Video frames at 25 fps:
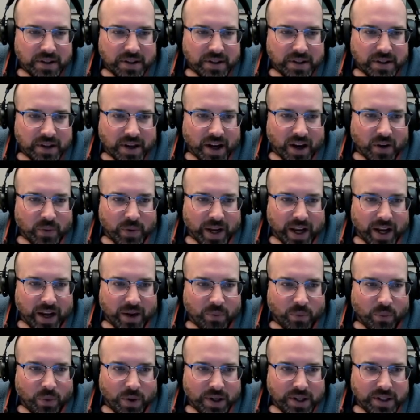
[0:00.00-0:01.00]
we had
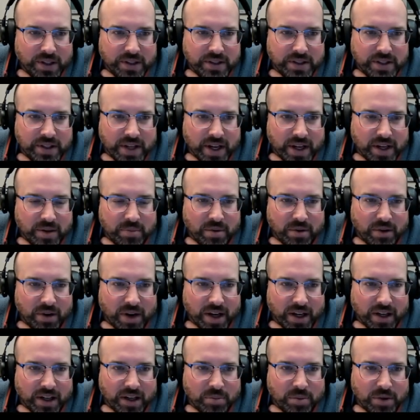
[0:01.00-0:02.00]
1 ton per
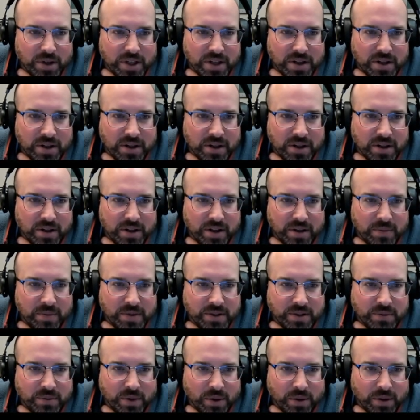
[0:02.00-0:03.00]
acre per year that was
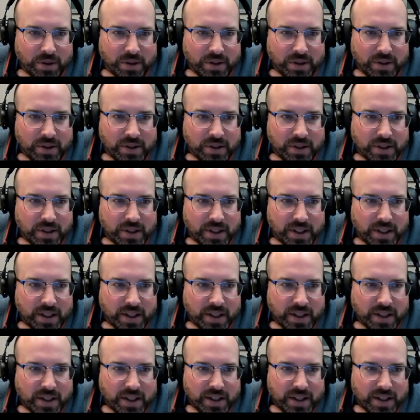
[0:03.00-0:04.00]
eroded,
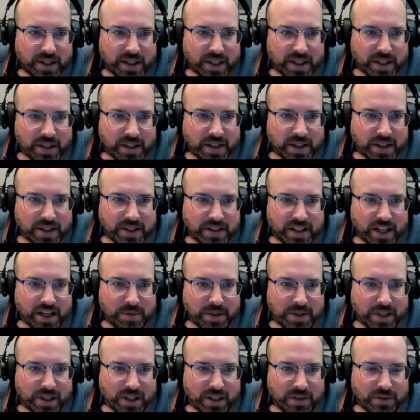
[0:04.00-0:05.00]
and then the sediment
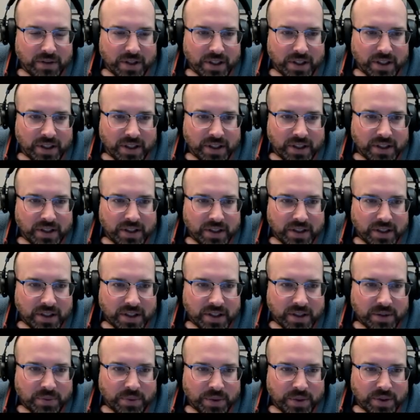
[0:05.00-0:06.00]
delivery
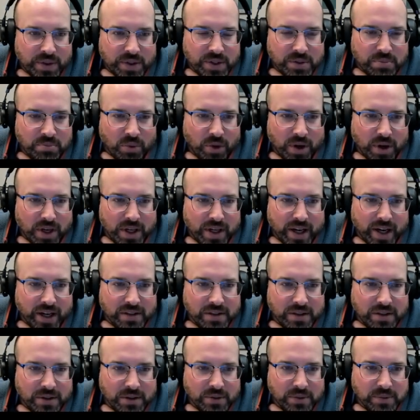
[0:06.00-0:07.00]
was
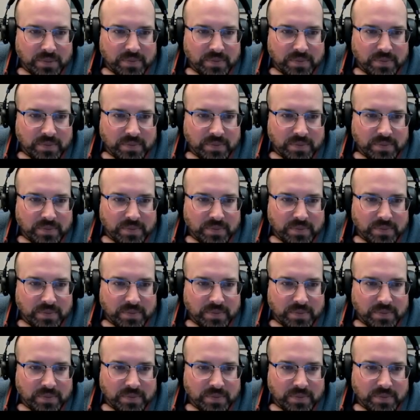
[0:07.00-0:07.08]
0.92.